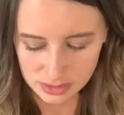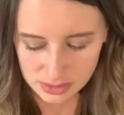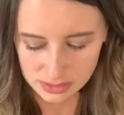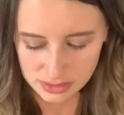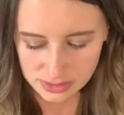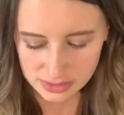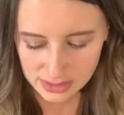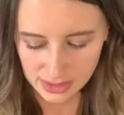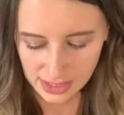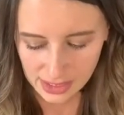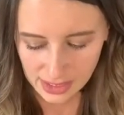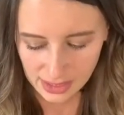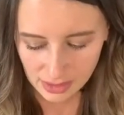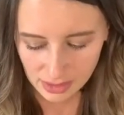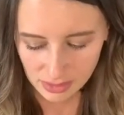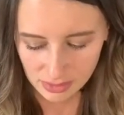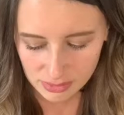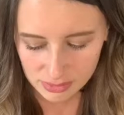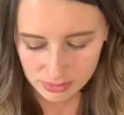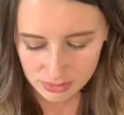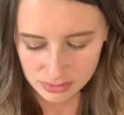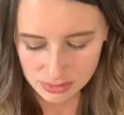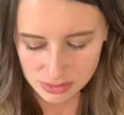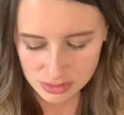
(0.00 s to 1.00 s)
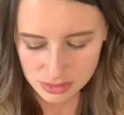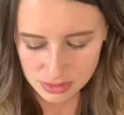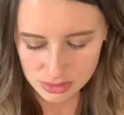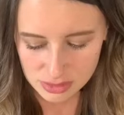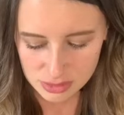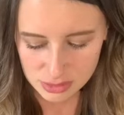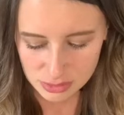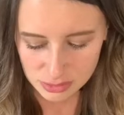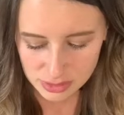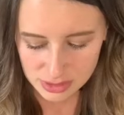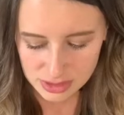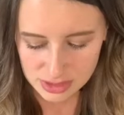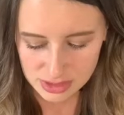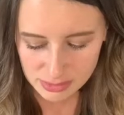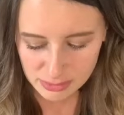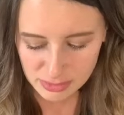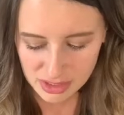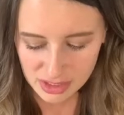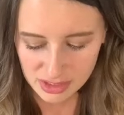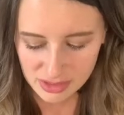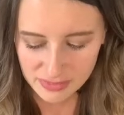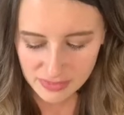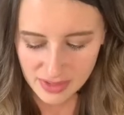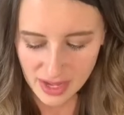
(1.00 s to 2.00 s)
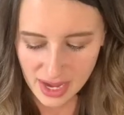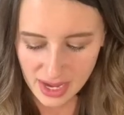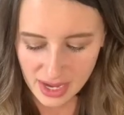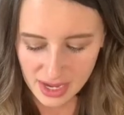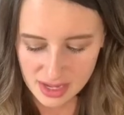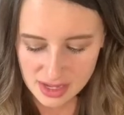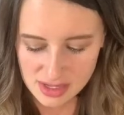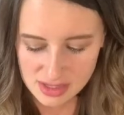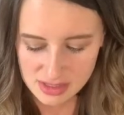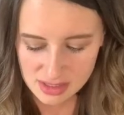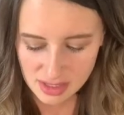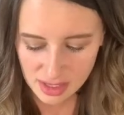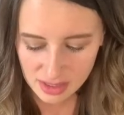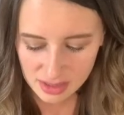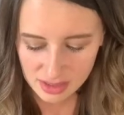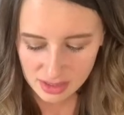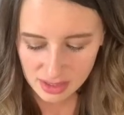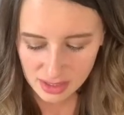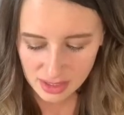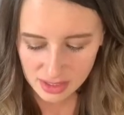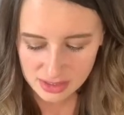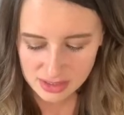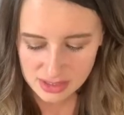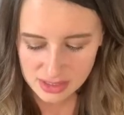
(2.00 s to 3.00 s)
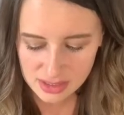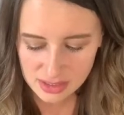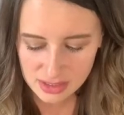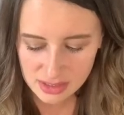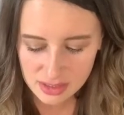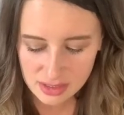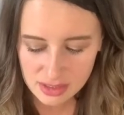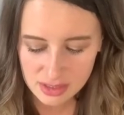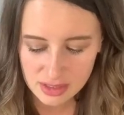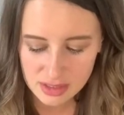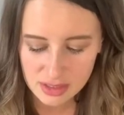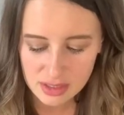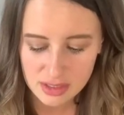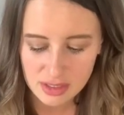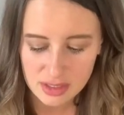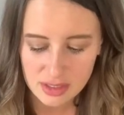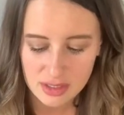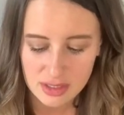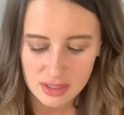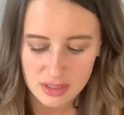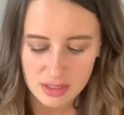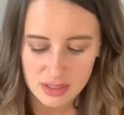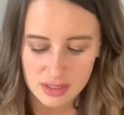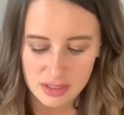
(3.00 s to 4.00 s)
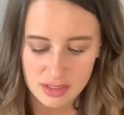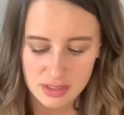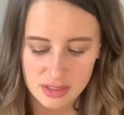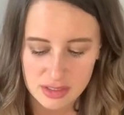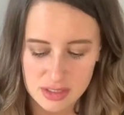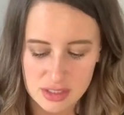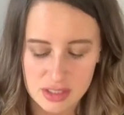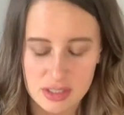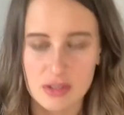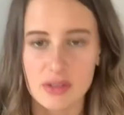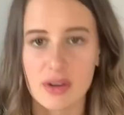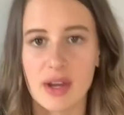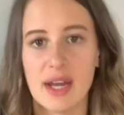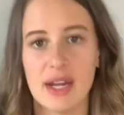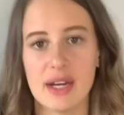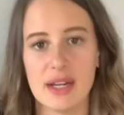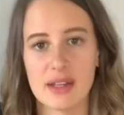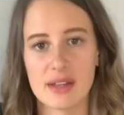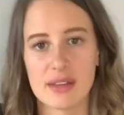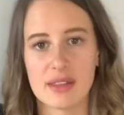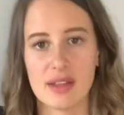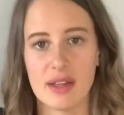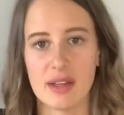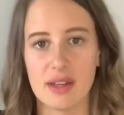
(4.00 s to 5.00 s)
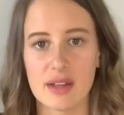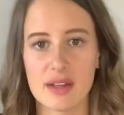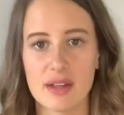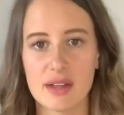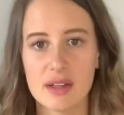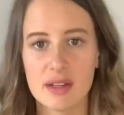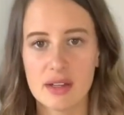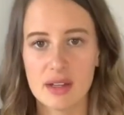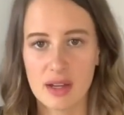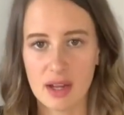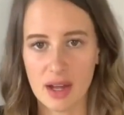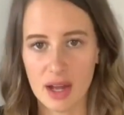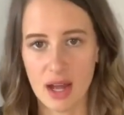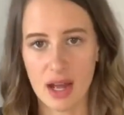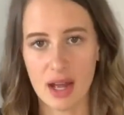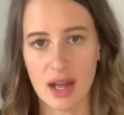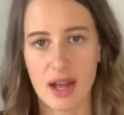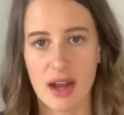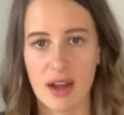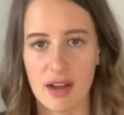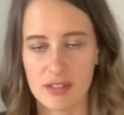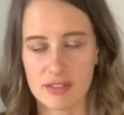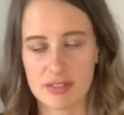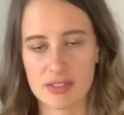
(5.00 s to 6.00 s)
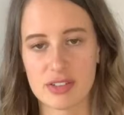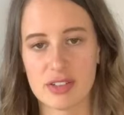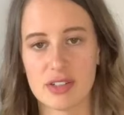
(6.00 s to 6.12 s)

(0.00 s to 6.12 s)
down towards the middle of the eyes, not connected to anything, I have